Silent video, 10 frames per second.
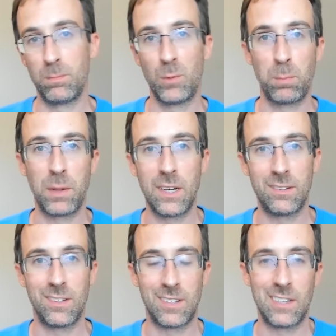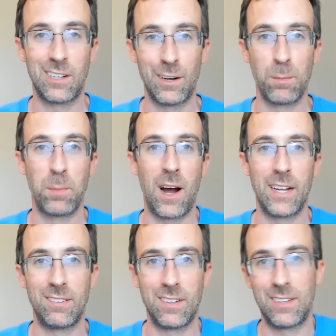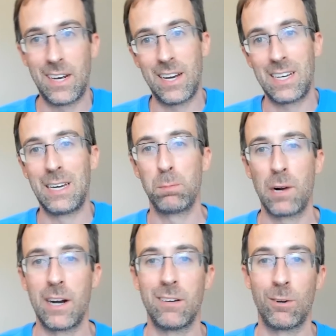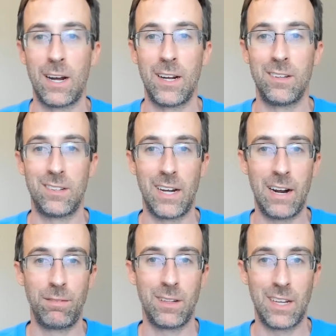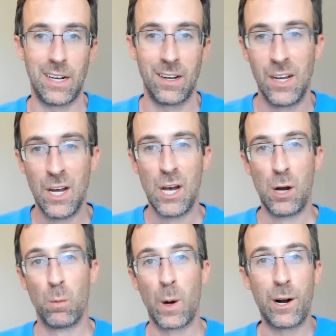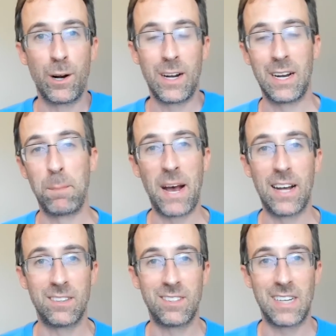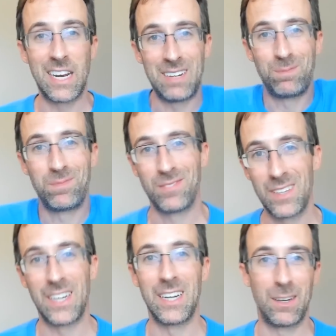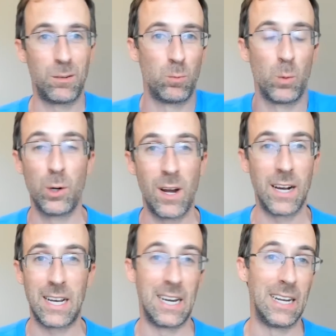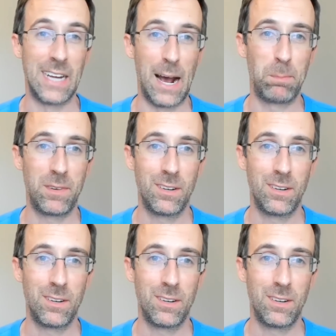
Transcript: Replace Essentially, our body says, Hey, I can't prioritize everything. We're in a bad state. Like, we're not going to adapt.